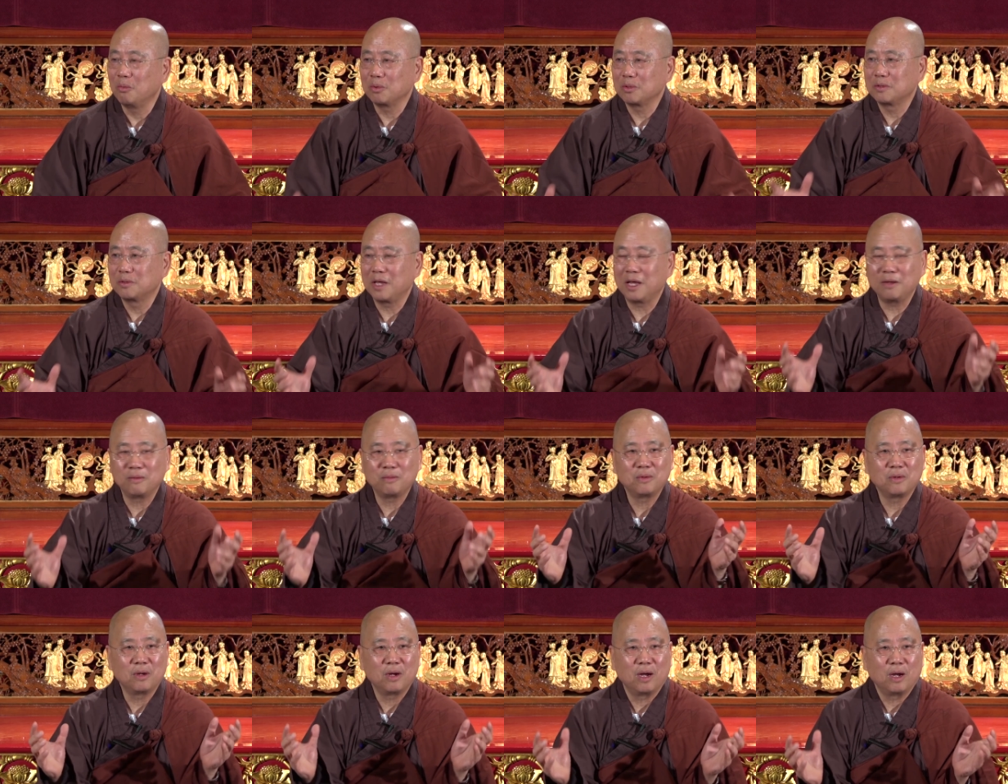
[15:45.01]

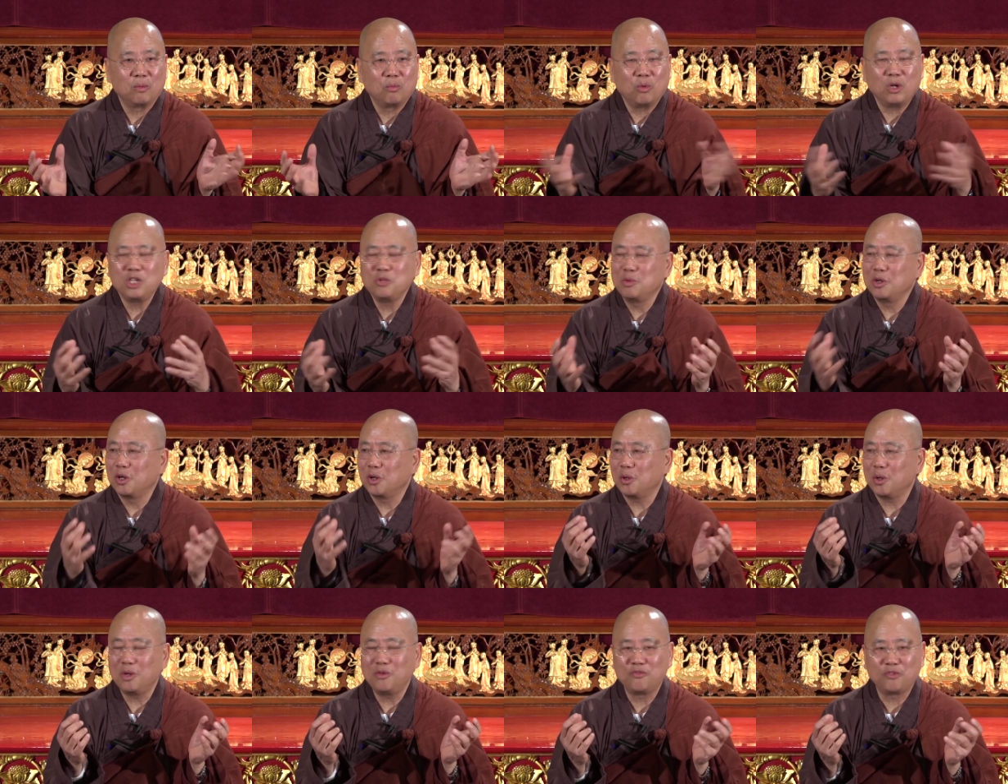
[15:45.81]
what do we
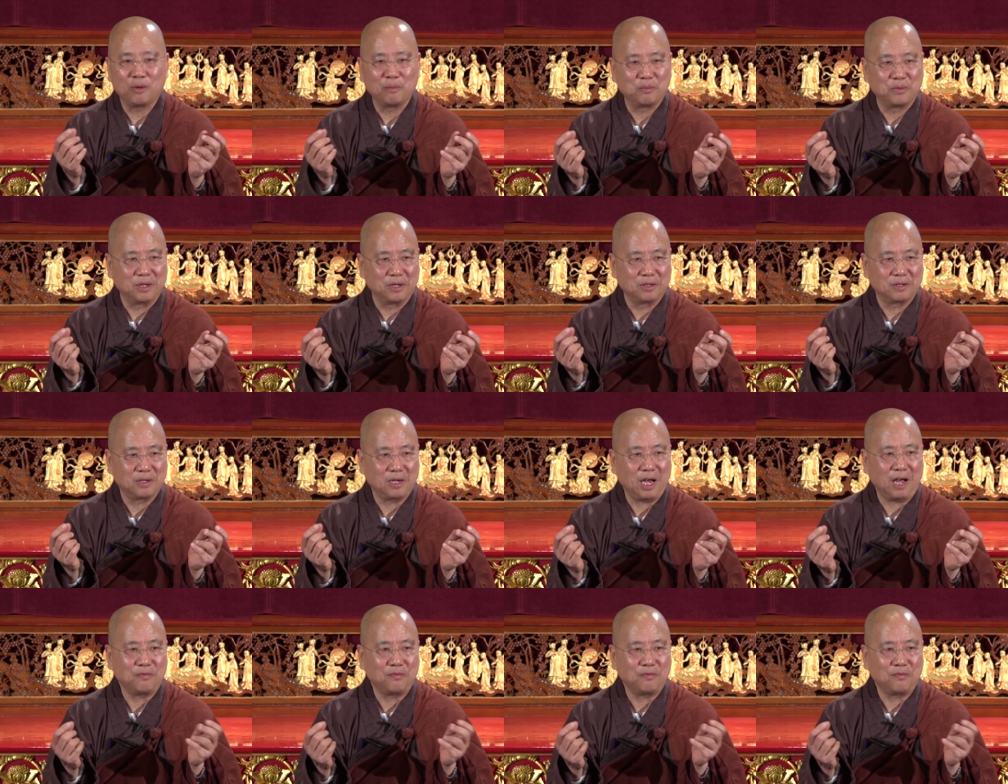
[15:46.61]
learn from this?